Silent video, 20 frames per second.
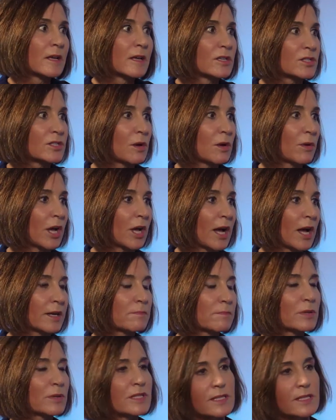So it kind of
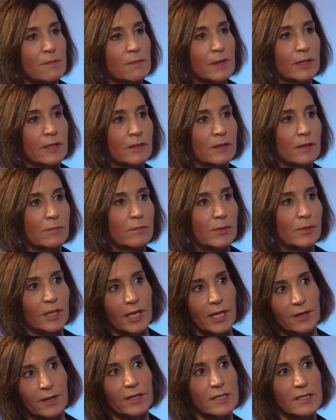puts them in a
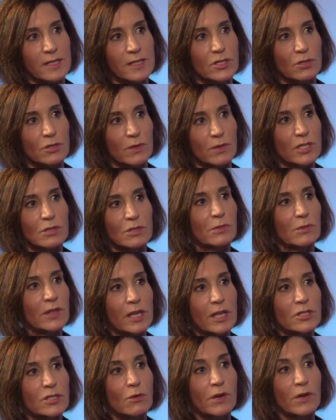precarious situation where they
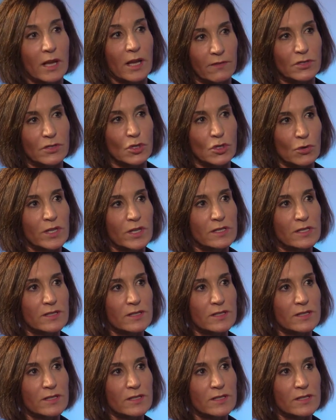don't have a choice.